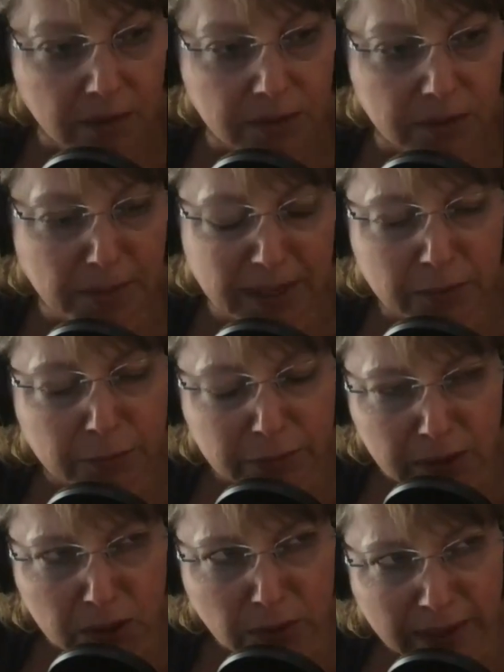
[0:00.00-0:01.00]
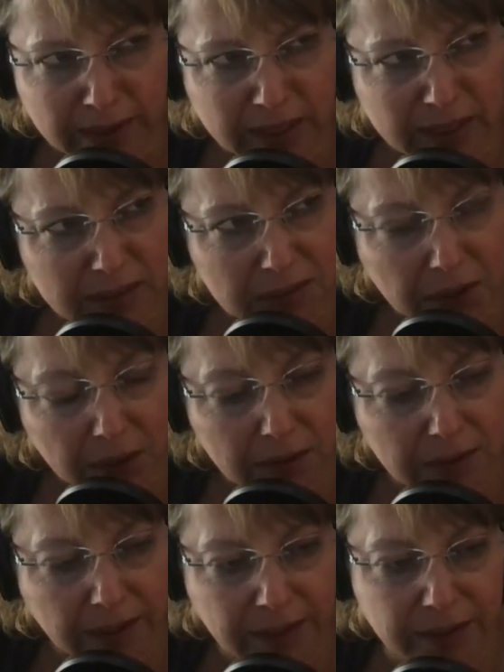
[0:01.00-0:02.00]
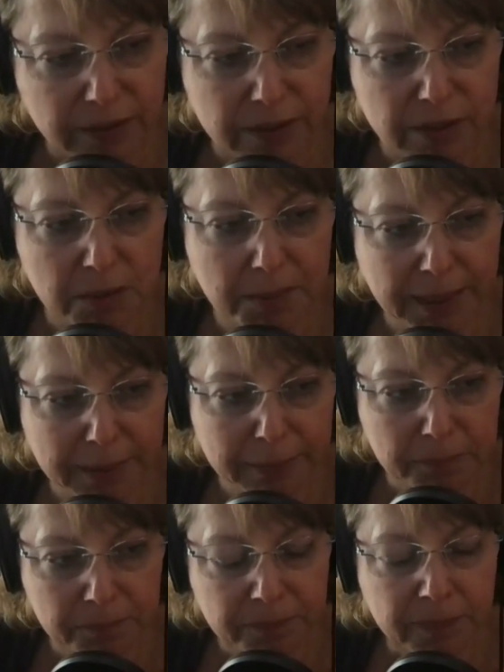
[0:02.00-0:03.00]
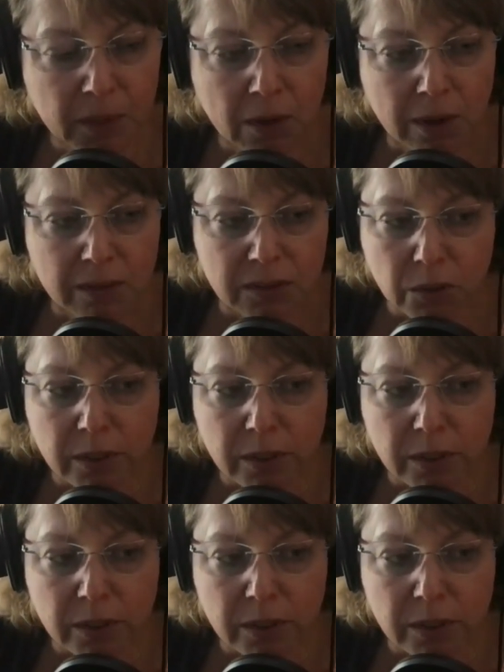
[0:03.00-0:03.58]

Tibetan flute, I think it's called, I had heard about. So it